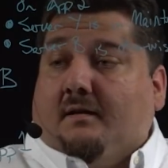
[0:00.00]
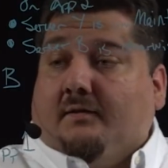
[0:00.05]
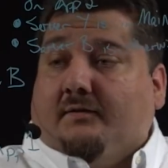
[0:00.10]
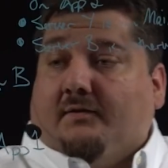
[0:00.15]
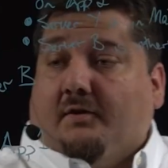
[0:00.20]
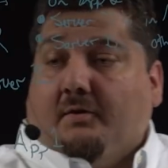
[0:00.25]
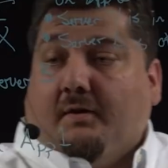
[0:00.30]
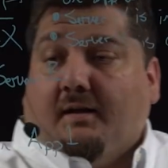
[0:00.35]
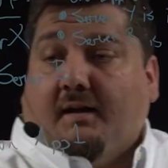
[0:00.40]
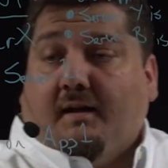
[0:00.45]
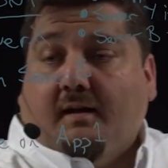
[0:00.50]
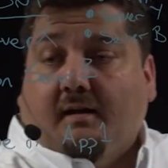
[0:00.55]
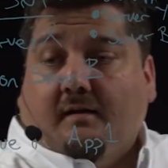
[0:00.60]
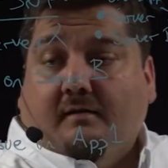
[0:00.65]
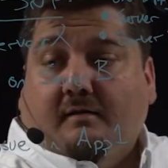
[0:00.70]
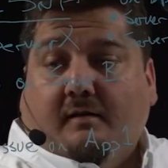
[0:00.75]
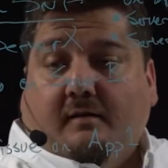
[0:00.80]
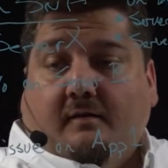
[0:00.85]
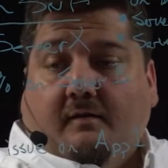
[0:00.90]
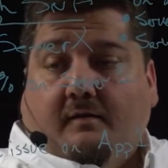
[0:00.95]
So
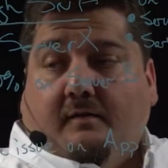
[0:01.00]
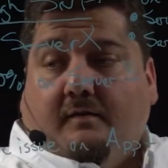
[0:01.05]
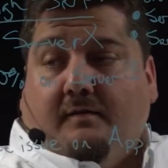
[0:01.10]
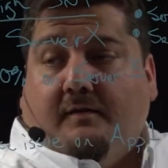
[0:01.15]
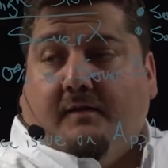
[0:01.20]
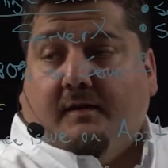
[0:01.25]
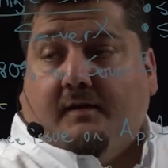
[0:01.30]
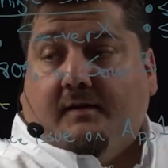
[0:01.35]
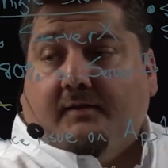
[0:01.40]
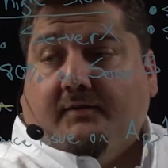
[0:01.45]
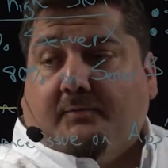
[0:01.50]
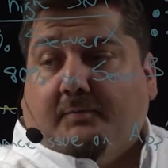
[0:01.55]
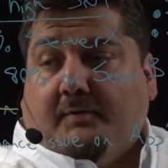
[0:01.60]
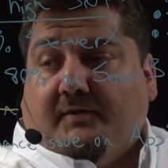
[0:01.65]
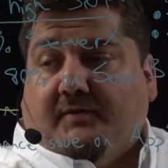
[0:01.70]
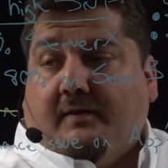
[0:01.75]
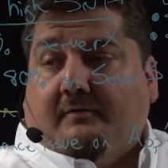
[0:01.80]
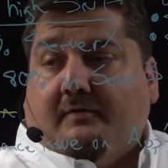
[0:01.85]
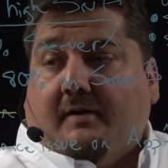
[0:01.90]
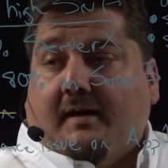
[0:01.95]
again, this
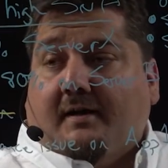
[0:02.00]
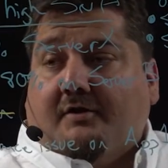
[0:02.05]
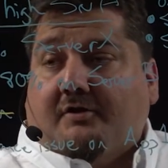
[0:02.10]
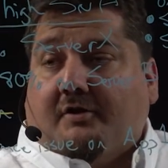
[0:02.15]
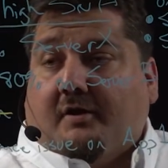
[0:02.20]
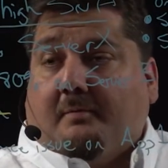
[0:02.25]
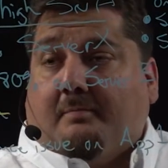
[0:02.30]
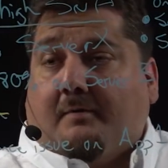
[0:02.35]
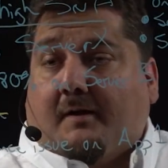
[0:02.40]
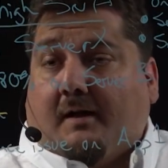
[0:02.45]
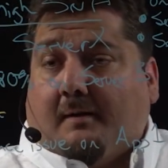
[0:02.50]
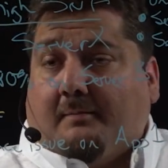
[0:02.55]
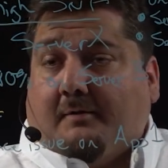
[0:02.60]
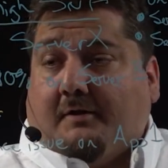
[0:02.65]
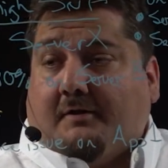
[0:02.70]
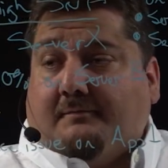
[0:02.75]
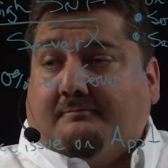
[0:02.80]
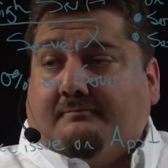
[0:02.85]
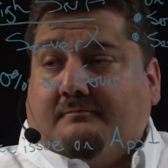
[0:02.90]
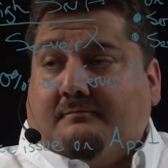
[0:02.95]
was never actually a
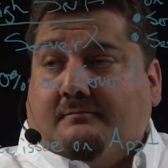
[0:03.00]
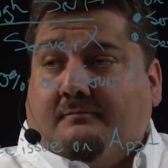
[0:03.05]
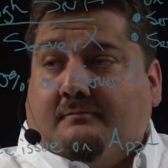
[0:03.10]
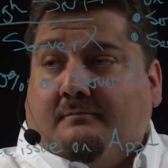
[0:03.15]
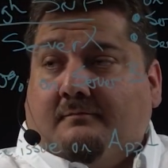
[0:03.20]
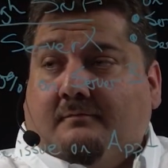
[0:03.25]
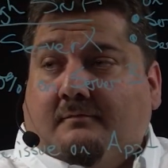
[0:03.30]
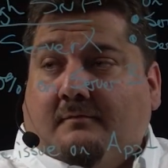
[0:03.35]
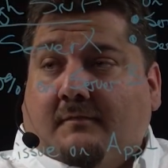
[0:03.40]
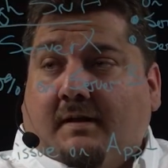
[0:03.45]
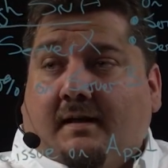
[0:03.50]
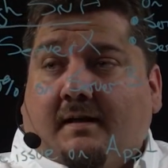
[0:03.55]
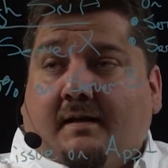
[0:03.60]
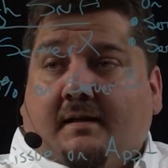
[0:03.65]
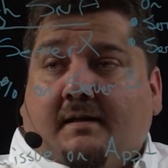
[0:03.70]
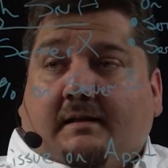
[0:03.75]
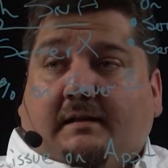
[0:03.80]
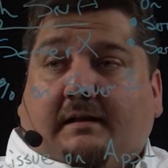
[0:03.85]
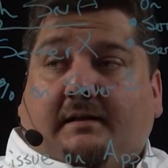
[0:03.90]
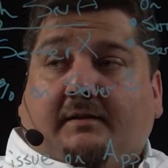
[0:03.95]
problem.
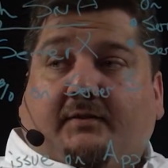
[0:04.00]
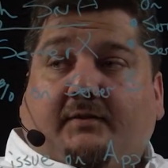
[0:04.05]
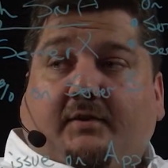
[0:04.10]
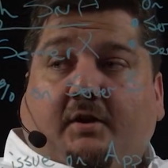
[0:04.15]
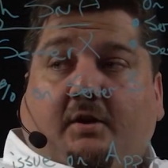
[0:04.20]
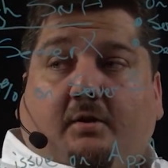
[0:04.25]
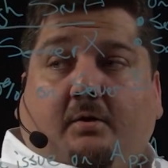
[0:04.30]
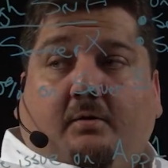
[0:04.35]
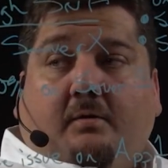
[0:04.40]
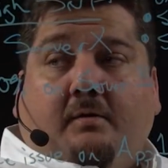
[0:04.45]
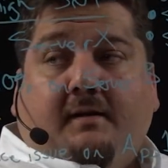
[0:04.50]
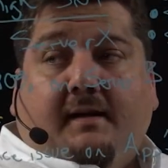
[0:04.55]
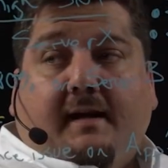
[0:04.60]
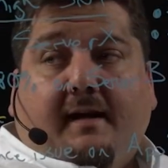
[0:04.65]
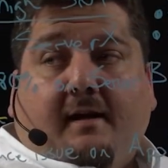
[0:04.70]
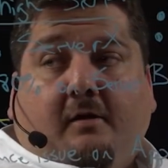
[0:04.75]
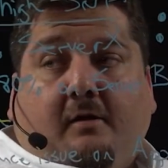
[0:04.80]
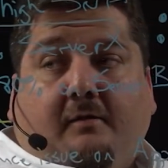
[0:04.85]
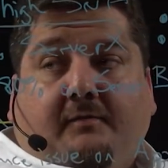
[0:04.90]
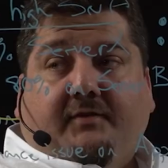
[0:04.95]
And so
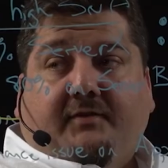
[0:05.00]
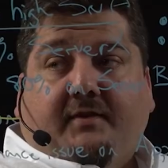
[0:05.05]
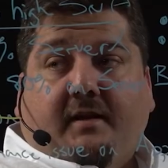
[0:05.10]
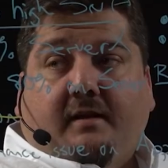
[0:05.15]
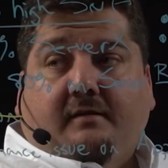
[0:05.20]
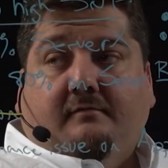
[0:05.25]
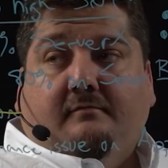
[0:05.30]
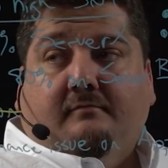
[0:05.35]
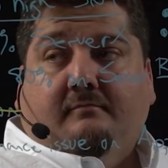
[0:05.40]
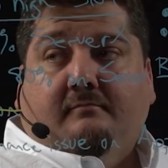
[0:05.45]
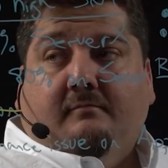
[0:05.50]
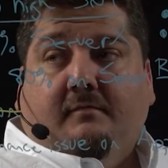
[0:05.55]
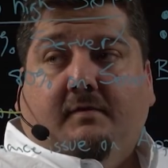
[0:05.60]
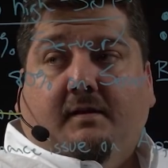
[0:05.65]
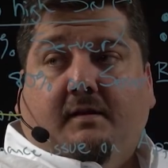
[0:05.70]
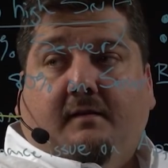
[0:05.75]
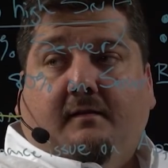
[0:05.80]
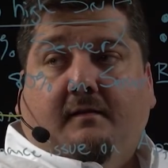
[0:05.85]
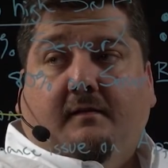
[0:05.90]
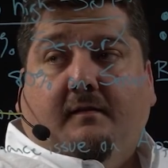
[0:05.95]
now a sudden,
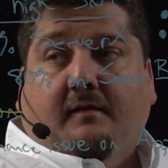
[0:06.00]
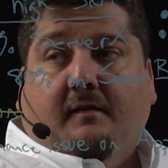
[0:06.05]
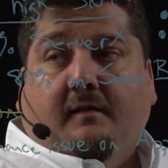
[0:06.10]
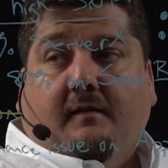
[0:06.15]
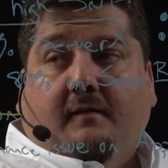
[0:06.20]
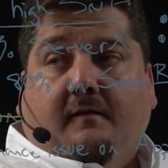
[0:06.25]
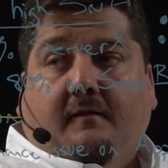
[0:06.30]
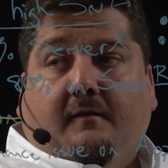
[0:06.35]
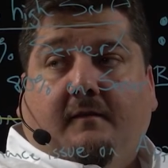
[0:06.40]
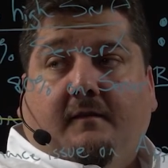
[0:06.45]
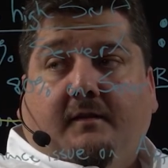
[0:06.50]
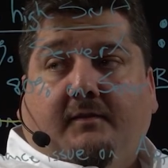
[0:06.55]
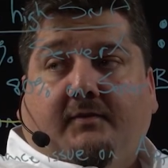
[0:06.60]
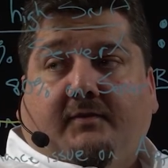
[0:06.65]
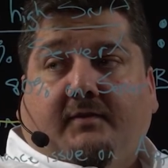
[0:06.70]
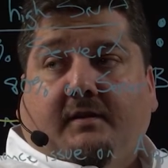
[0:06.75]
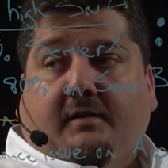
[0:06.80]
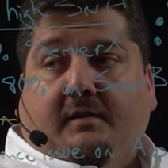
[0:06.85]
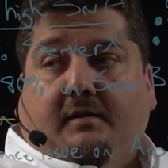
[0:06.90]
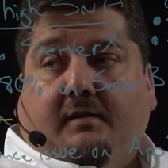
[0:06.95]

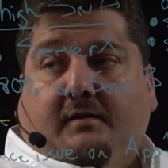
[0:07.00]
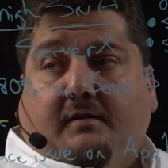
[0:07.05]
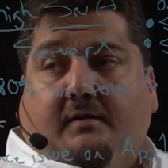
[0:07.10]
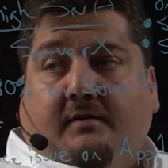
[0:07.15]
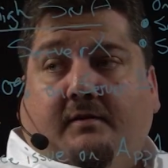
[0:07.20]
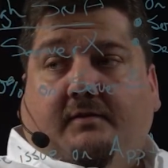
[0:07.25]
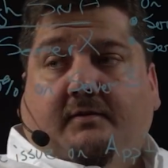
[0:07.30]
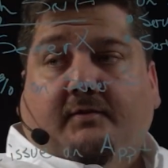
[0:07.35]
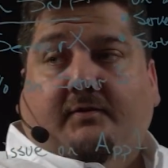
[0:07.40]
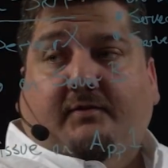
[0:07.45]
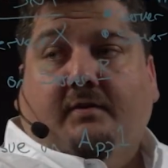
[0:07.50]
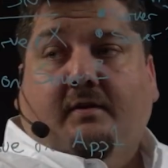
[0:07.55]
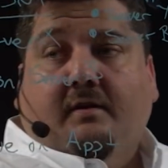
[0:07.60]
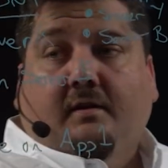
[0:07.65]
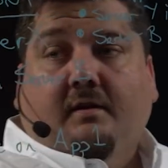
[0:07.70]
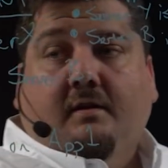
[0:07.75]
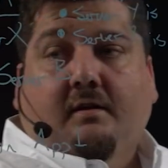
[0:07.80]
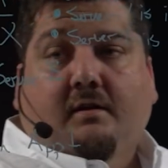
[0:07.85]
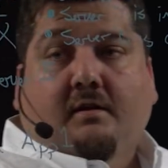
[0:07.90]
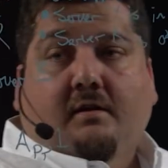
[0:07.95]
this is
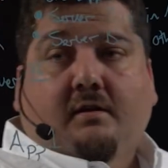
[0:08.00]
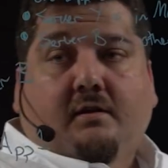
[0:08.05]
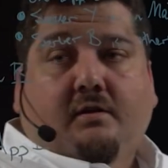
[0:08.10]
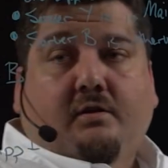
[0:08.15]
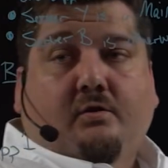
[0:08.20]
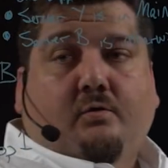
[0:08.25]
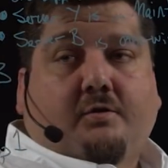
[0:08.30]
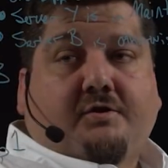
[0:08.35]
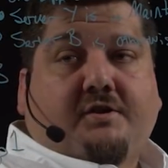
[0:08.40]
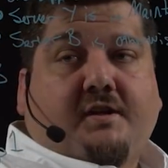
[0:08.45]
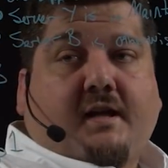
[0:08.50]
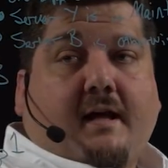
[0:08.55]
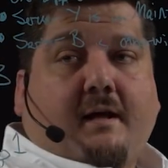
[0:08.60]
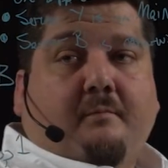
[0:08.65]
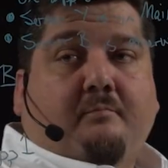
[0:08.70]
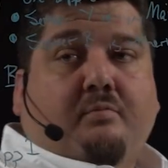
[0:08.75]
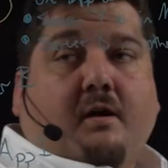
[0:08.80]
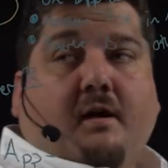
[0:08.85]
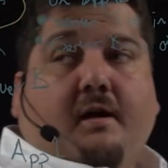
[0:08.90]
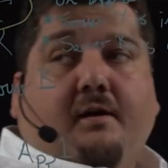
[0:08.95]
your
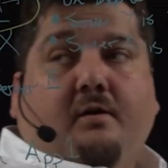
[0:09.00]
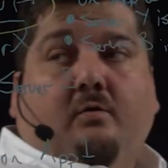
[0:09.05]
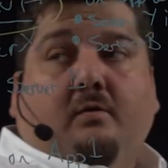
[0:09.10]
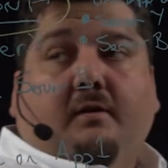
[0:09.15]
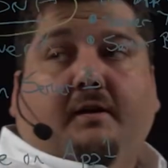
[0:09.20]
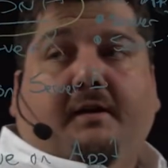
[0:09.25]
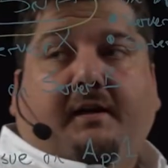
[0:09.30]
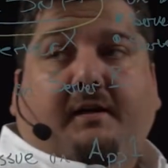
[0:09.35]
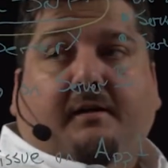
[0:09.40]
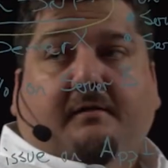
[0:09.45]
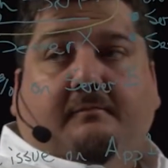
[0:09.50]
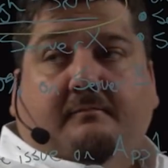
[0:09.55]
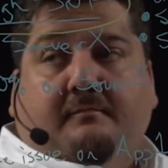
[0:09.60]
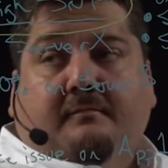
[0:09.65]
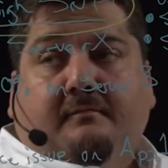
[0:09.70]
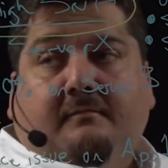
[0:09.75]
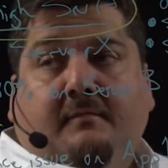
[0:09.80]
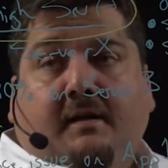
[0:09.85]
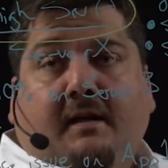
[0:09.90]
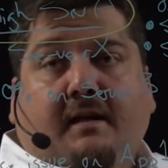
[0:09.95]
top priority.
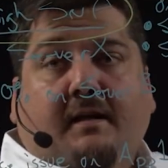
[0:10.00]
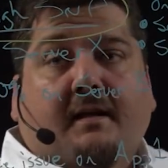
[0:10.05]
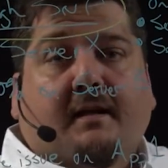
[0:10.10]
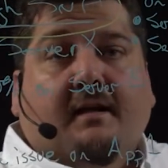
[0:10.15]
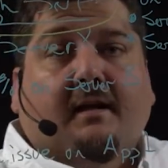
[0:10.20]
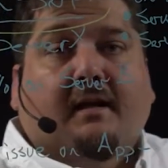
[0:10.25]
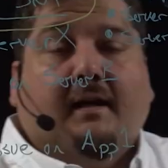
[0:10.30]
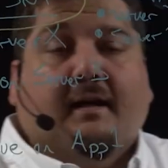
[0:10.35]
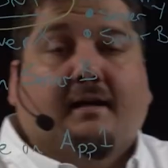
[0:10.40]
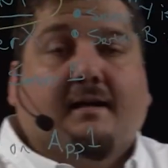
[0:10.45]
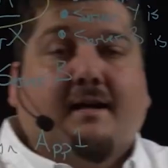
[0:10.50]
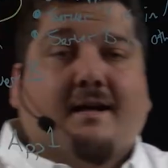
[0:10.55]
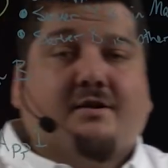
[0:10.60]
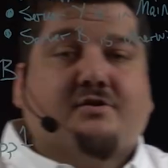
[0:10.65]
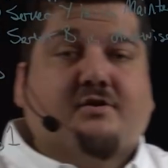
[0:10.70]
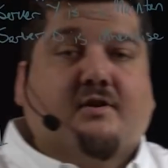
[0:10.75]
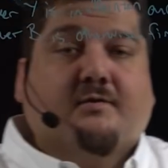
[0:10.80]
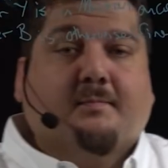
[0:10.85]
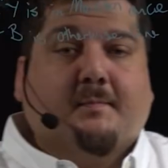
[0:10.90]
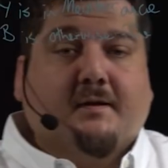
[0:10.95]
And
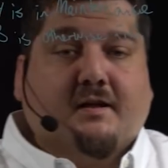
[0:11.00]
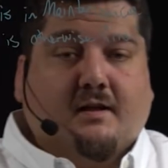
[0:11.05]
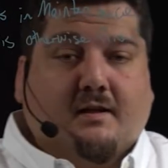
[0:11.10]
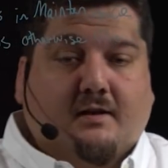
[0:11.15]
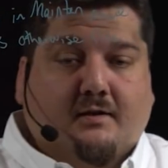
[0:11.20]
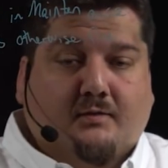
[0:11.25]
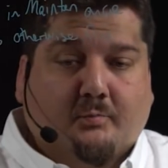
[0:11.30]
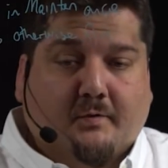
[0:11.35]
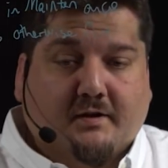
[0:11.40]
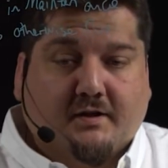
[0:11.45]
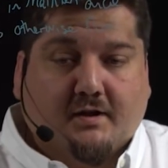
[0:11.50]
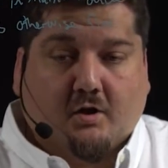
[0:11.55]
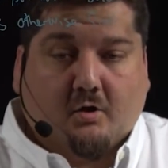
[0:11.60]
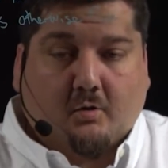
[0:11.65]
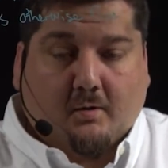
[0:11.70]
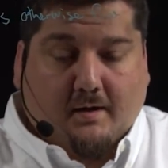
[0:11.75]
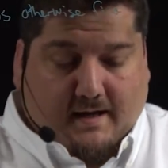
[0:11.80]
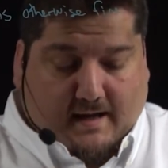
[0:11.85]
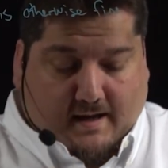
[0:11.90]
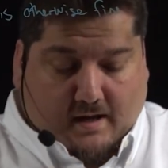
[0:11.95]
not just because we
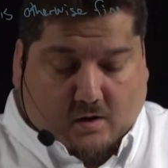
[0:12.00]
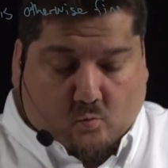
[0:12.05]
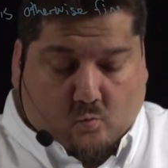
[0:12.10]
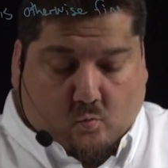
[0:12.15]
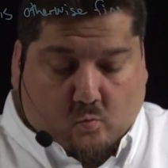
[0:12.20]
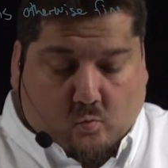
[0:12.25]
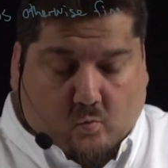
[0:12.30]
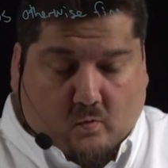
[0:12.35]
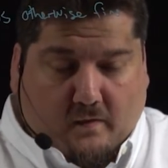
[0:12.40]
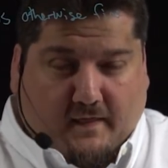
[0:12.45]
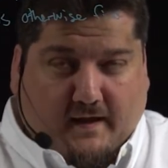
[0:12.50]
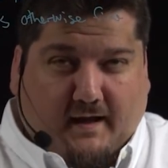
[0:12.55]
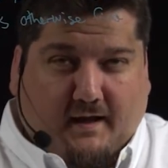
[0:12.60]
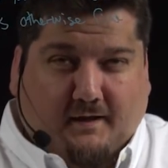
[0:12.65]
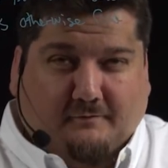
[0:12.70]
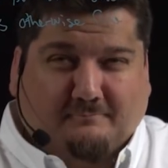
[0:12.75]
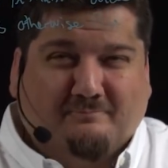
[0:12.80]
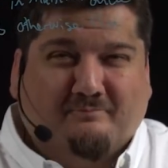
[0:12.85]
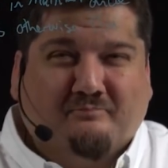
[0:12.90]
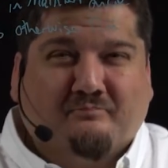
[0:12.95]
know
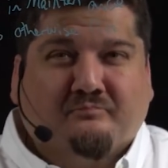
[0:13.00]
that